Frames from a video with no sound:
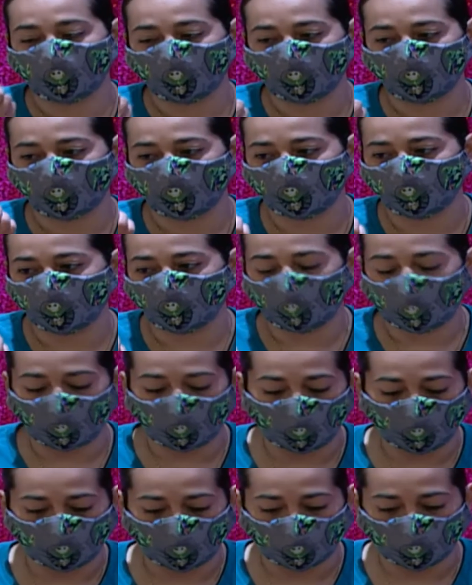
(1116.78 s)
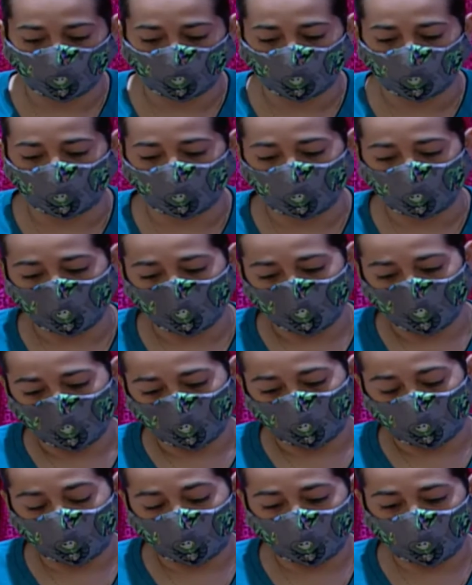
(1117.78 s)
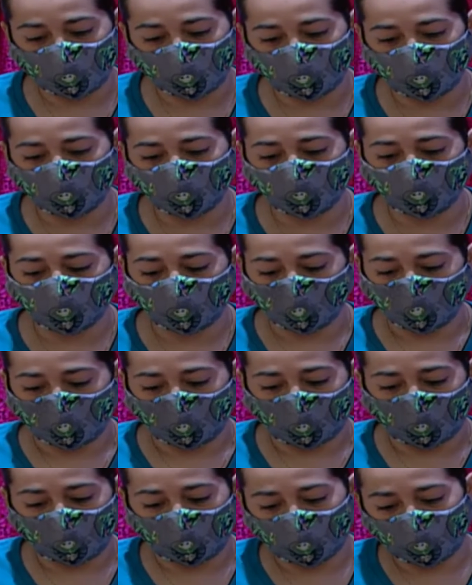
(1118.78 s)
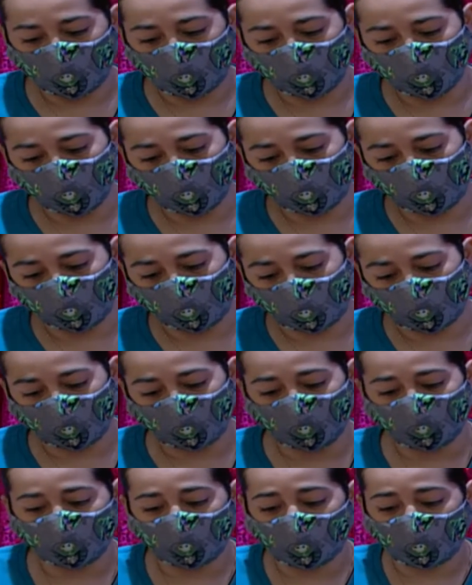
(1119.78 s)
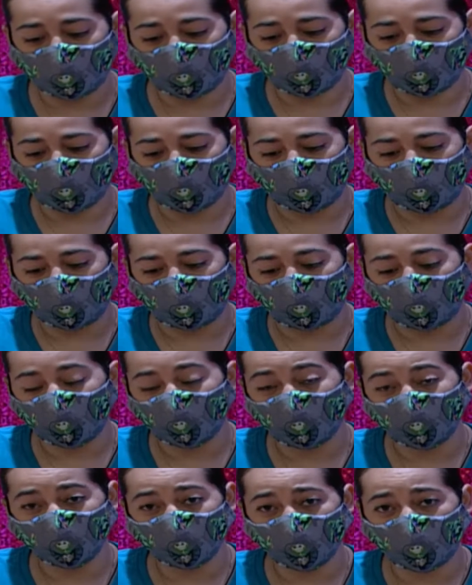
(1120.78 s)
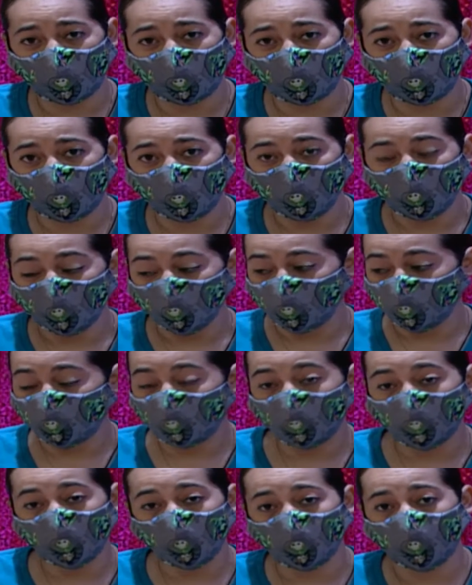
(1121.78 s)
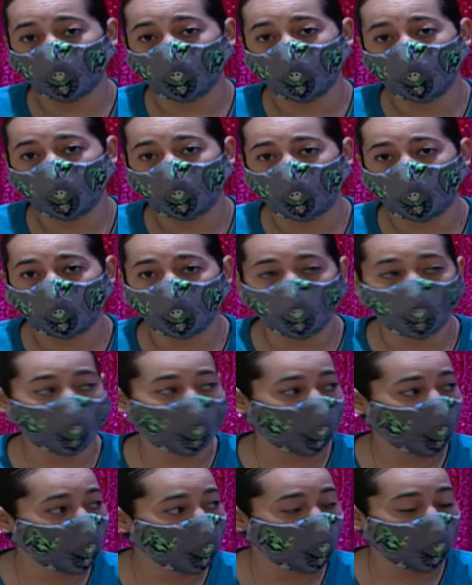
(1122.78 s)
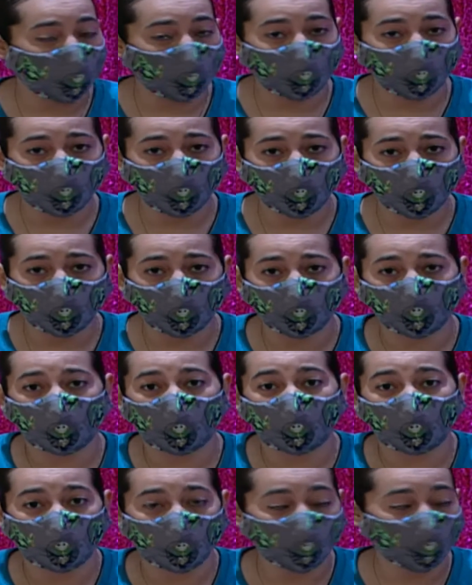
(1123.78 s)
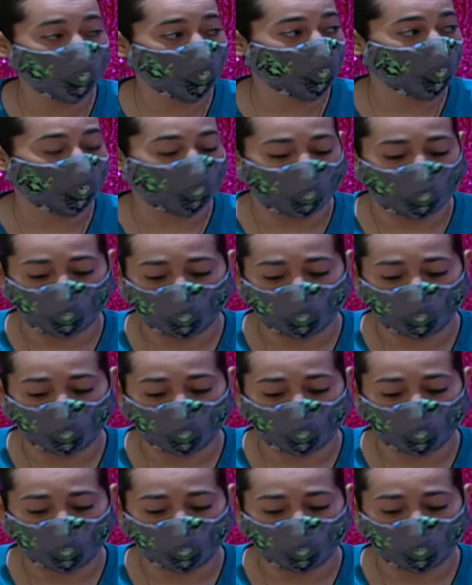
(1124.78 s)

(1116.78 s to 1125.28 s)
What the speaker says: my hole puncher because I want to punch a hole on this side and on this side to put the string around so that it's ready to go on my adventures with me.